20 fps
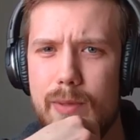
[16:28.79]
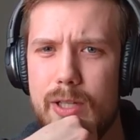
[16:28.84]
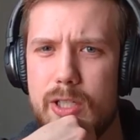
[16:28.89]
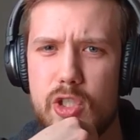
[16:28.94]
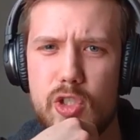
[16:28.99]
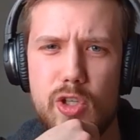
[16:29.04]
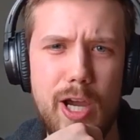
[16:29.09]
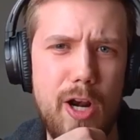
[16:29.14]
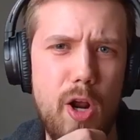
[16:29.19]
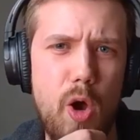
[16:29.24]
Let's
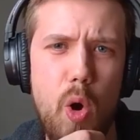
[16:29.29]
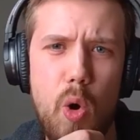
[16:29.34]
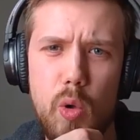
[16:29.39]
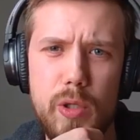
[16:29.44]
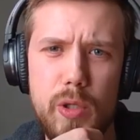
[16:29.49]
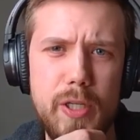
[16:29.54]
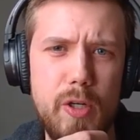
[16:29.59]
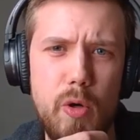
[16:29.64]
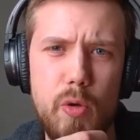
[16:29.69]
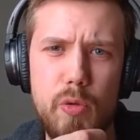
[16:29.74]
try to
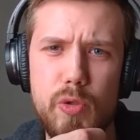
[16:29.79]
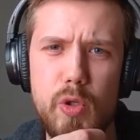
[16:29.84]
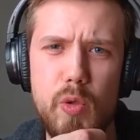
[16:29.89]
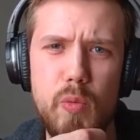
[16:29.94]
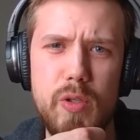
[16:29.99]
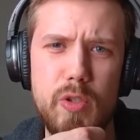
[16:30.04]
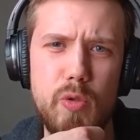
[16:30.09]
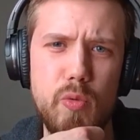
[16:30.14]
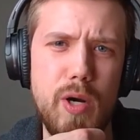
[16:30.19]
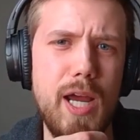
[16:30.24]
only go through
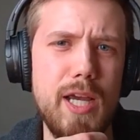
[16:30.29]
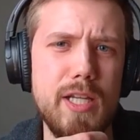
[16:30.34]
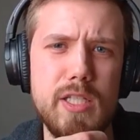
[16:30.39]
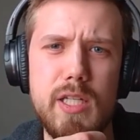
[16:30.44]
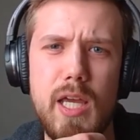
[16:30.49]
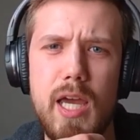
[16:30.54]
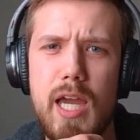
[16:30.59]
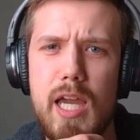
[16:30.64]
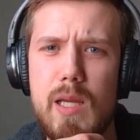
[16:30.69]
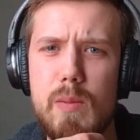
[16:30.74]
with grass
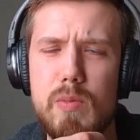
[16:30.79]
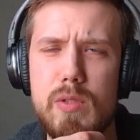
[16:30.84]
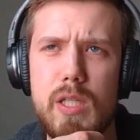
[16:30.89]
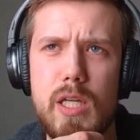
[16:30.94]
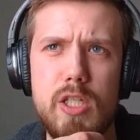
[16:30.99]
types.